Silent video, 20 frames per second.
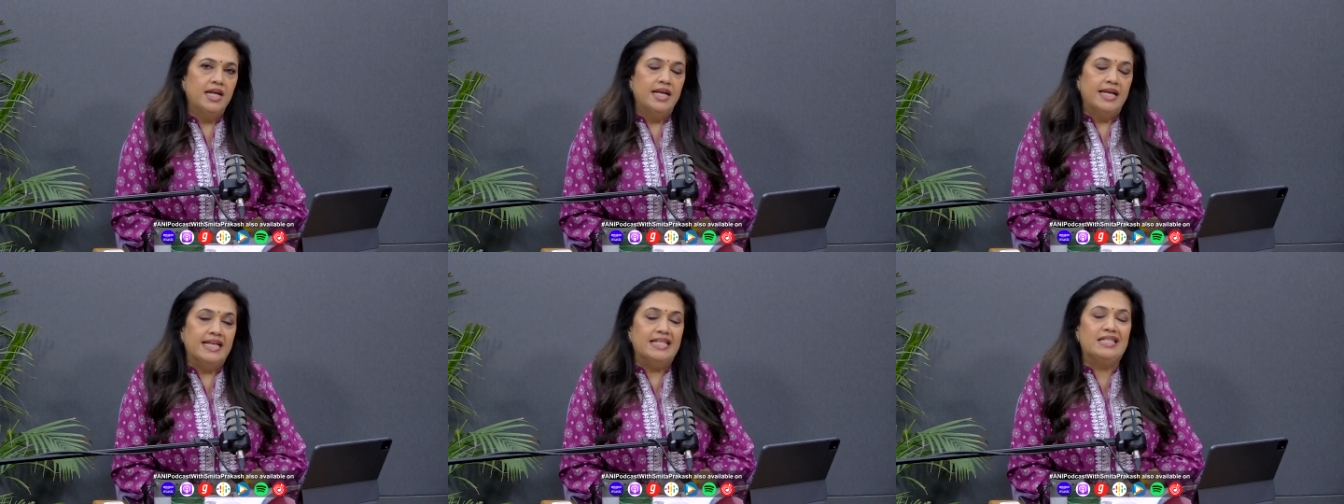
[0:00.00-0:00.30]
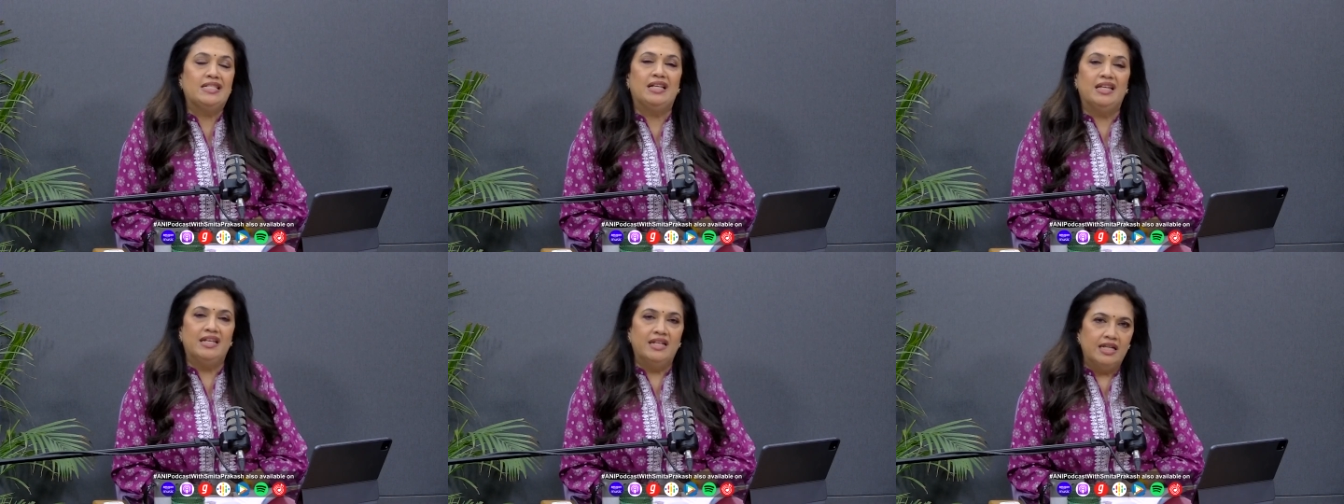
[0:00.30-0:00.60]
is
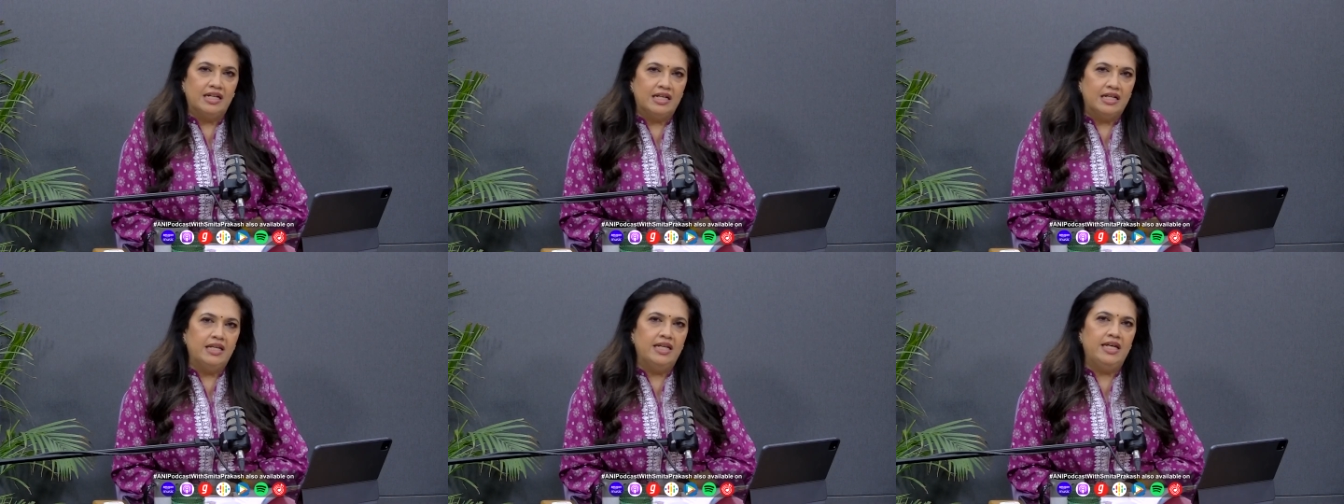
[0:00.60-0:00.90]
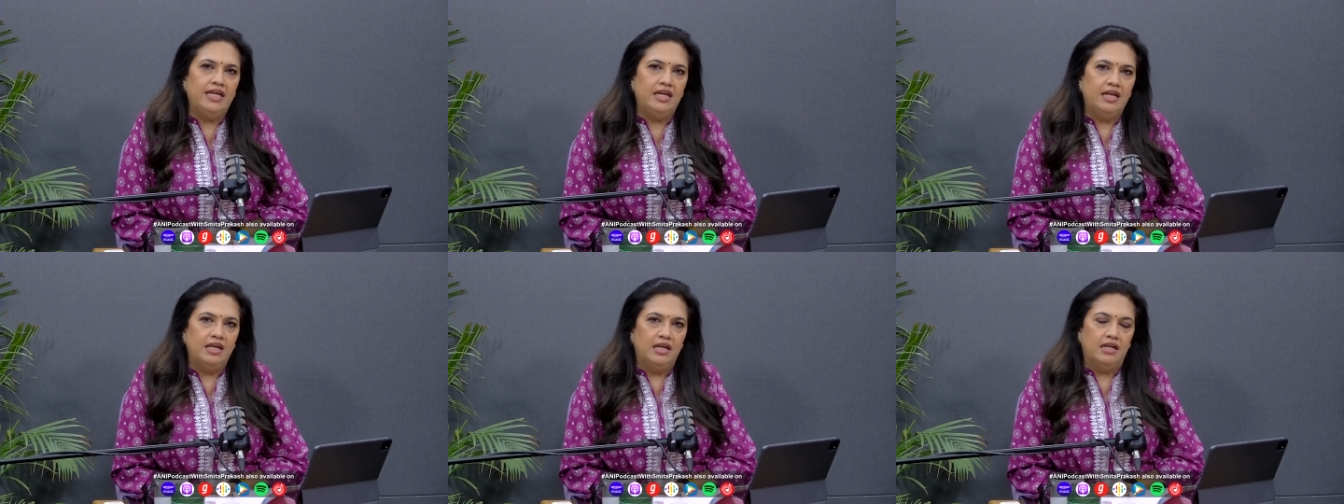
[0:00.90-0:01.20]

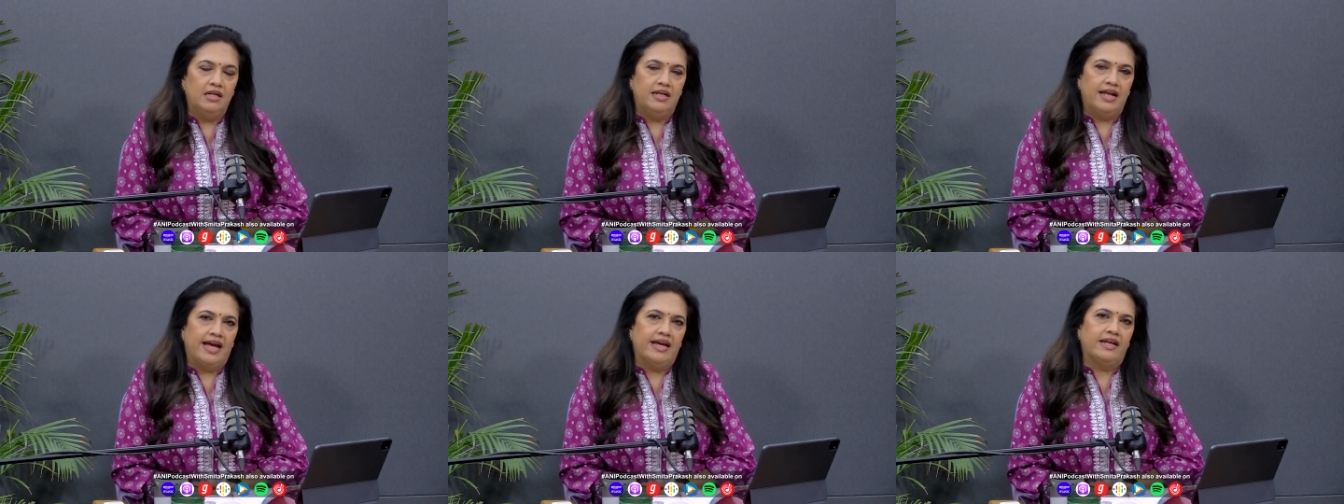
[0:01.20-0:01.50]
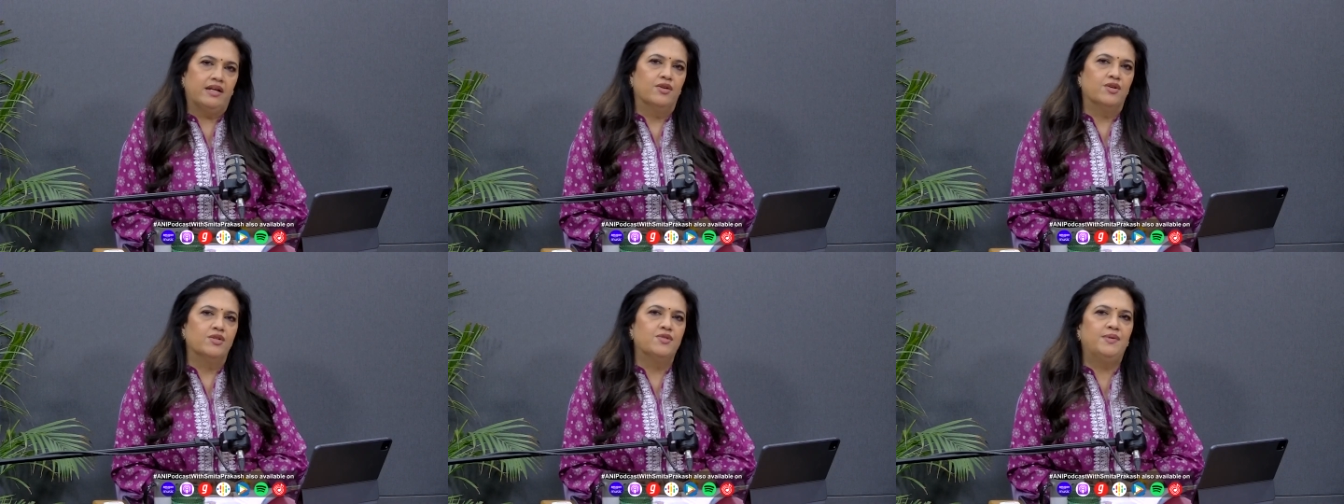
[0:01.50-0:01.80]
clinically
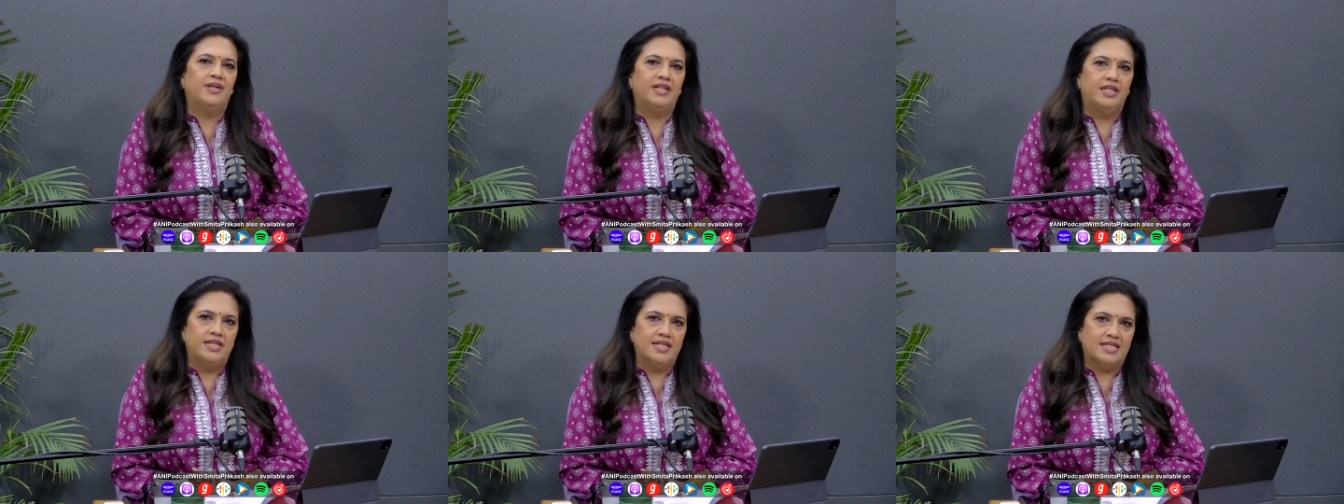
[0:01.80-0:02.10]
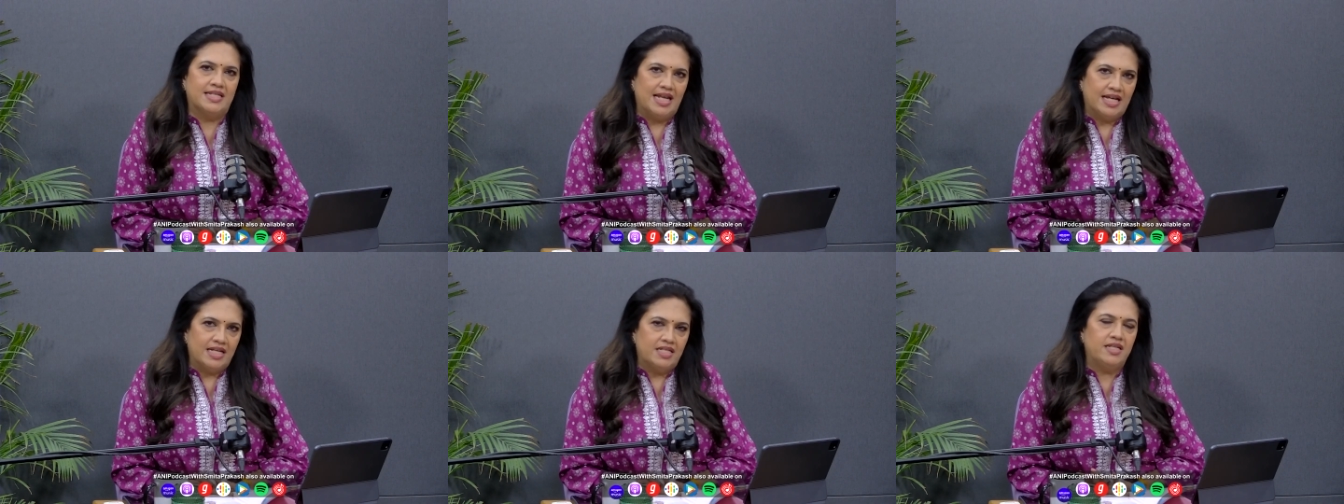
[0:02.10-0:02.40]
diagnosed with
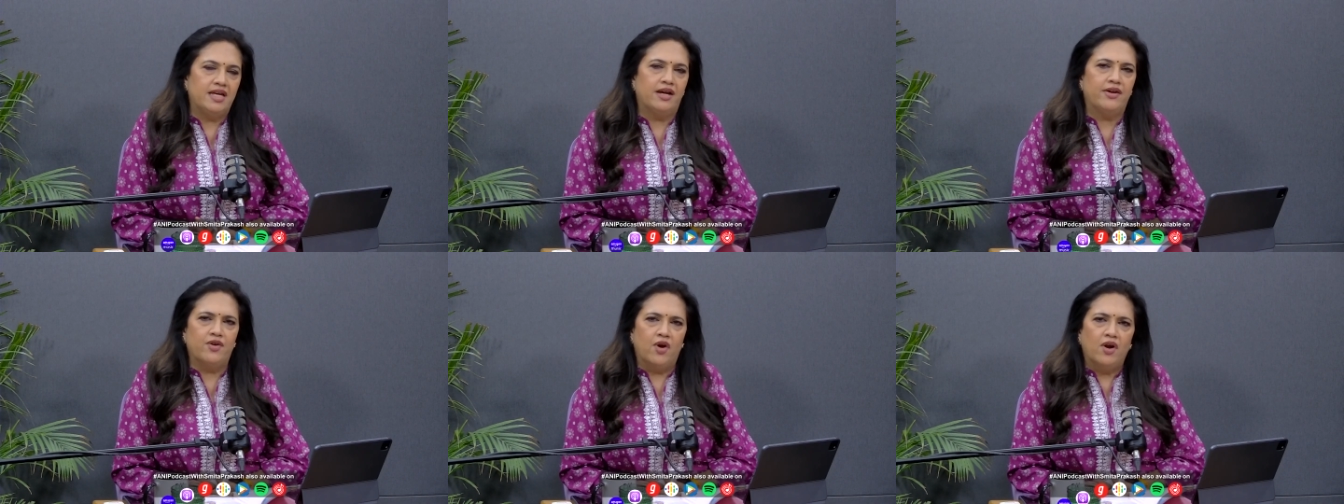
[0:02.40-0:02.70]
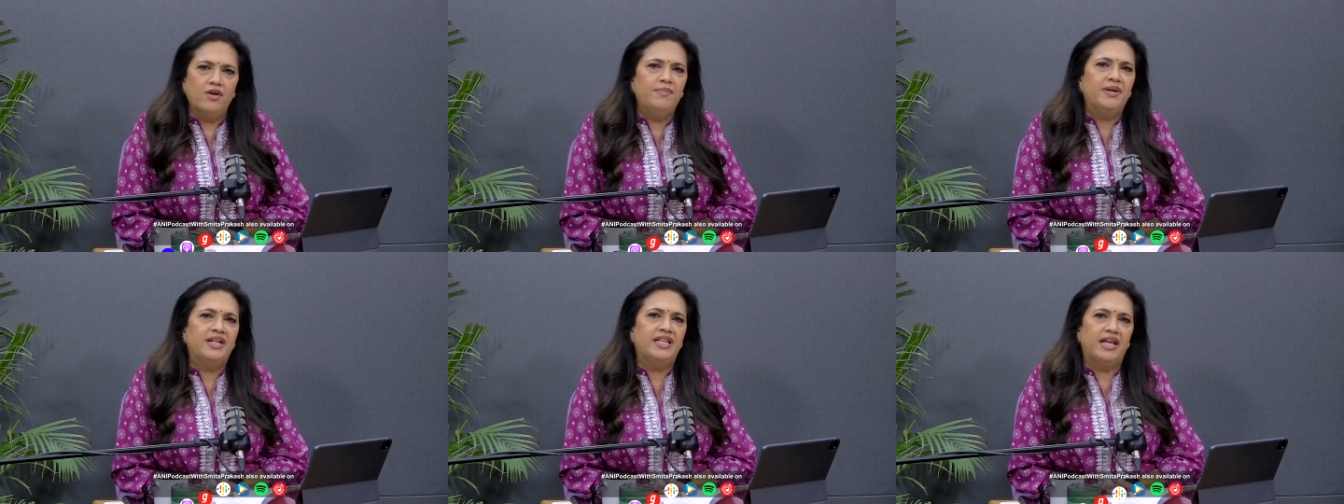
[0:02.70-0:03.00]
dyslexia or
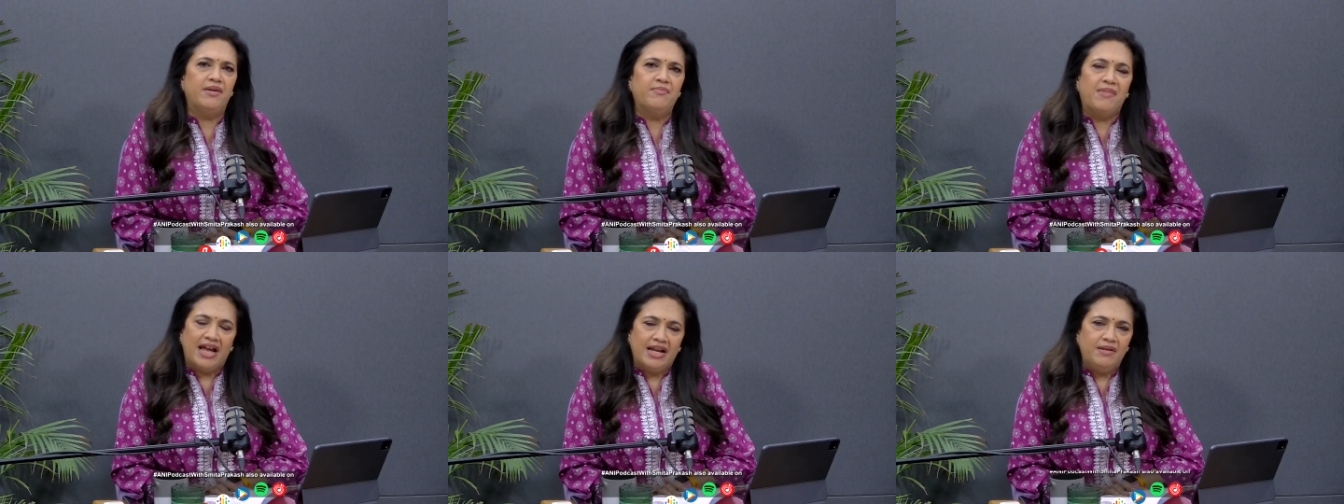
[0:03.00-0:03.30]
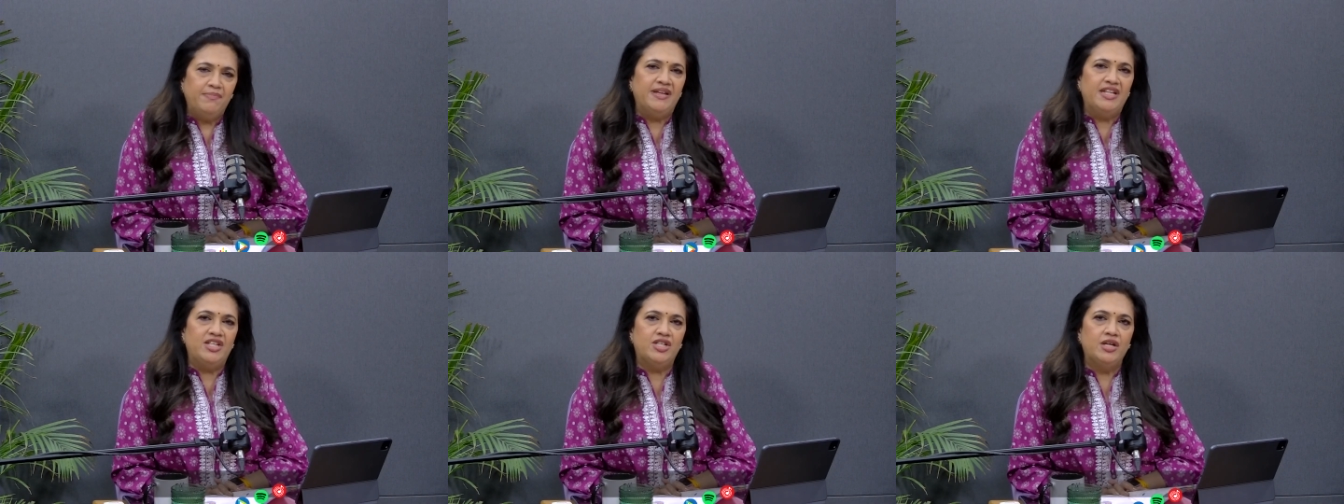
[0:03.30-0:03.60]
not, but there
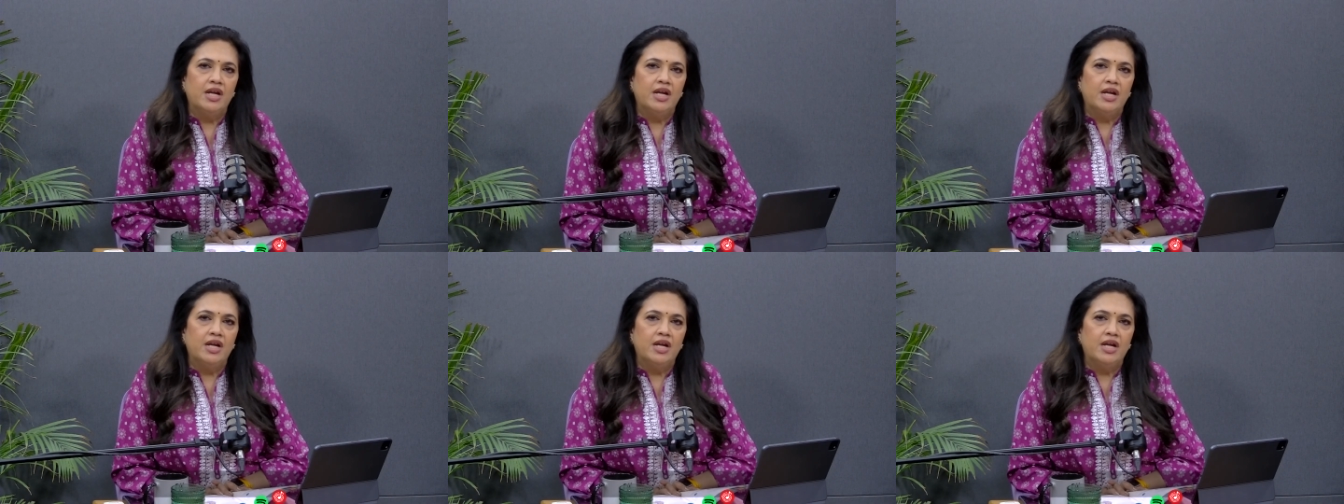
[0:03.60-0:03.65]
might be